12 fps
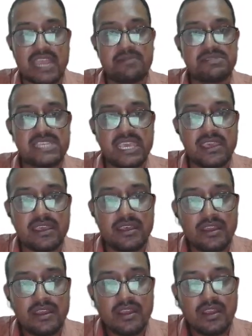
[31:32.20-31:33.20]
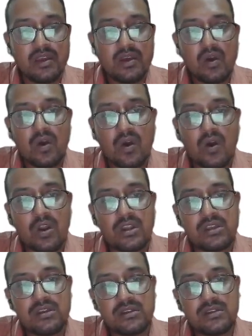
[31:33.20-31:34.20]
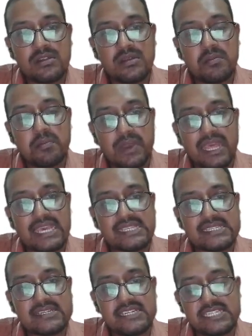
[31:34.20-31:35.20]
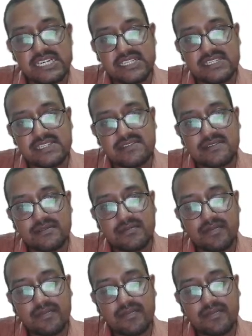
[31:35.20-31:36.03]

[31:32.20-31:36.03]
I am saying odd place digits,